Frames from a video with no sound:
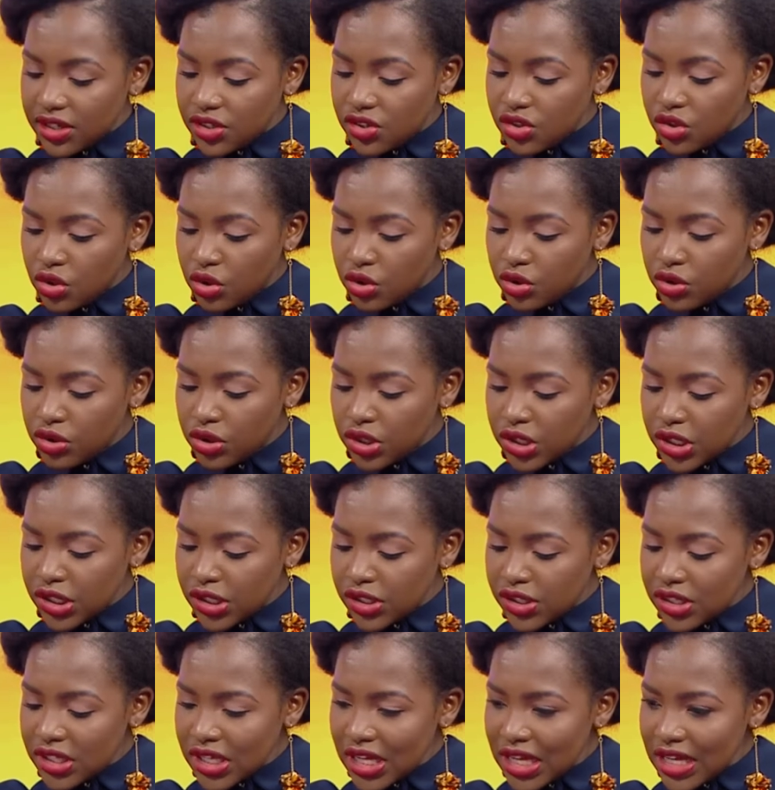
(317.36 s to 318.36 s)
so,
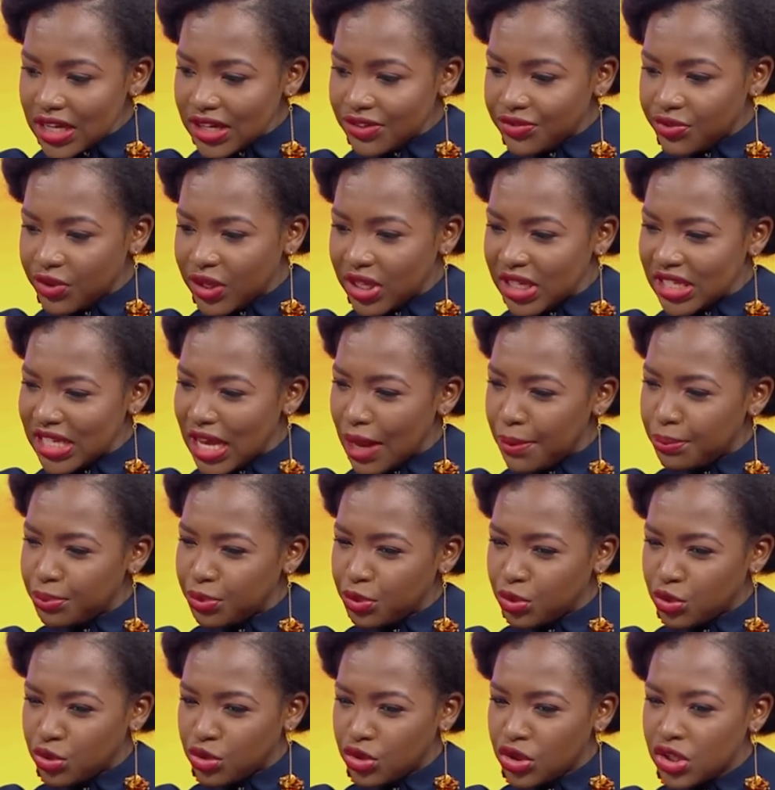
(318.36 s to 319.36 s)
say for
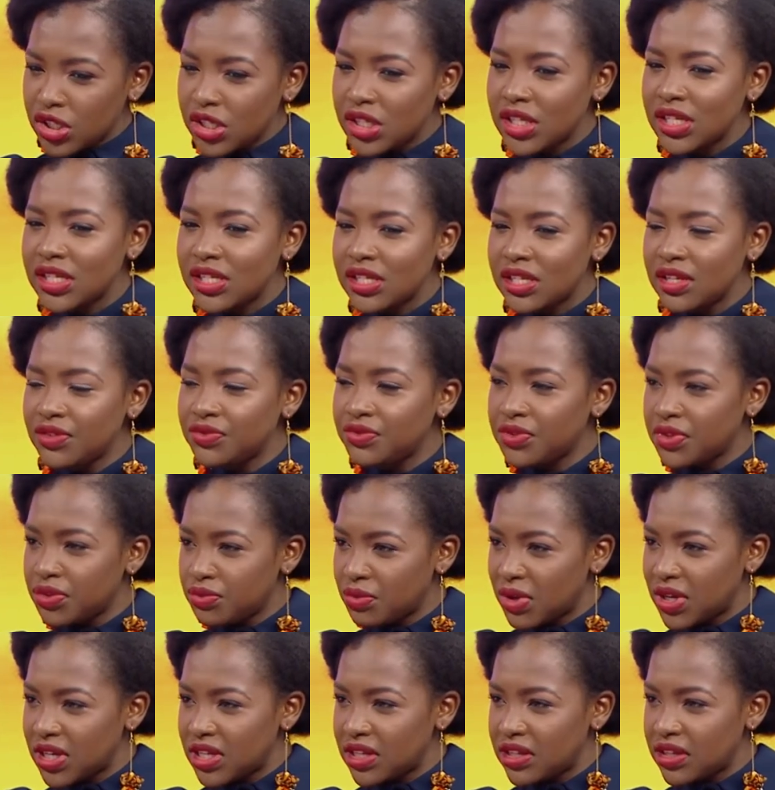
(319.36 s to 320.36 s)
example, because there's different
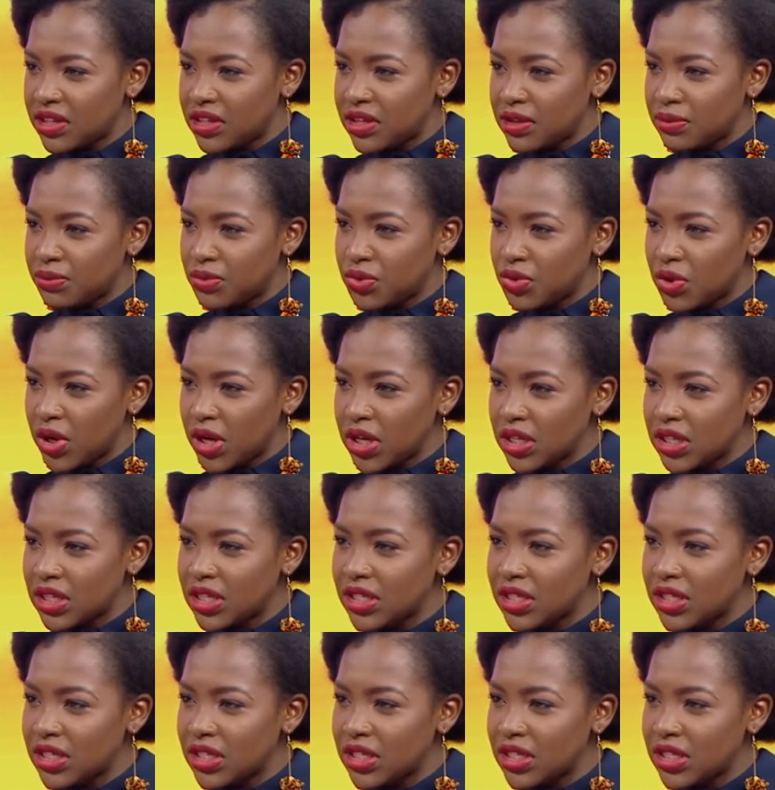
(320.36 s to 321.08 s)
wedding themes, right?